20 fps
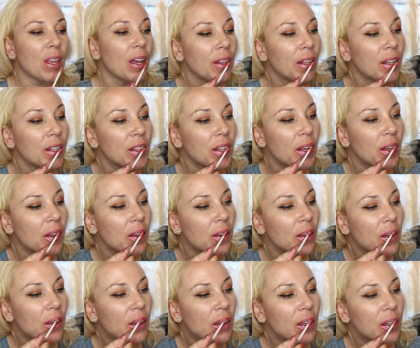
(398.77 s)
I like that.
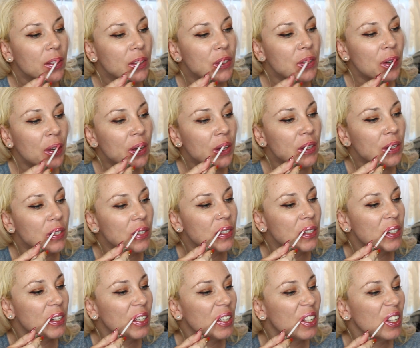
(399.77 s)
It's not a
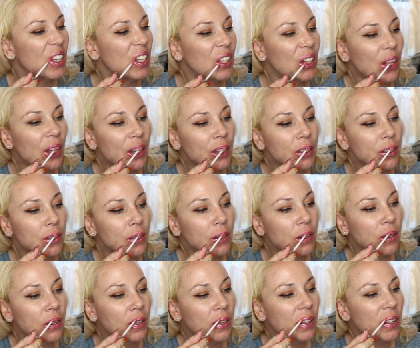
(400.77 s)
sticky gloss.
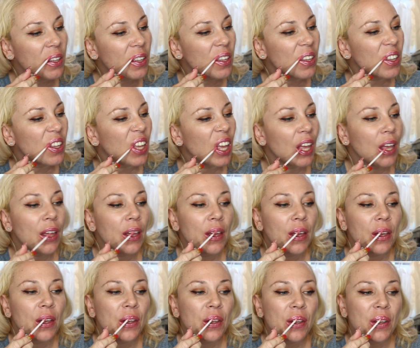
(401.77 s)

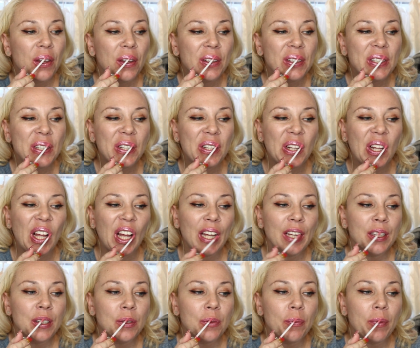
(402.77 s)
It's a
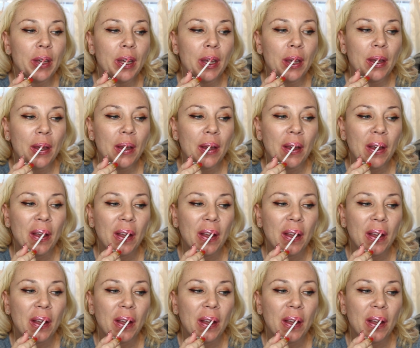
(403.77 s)
gloss, but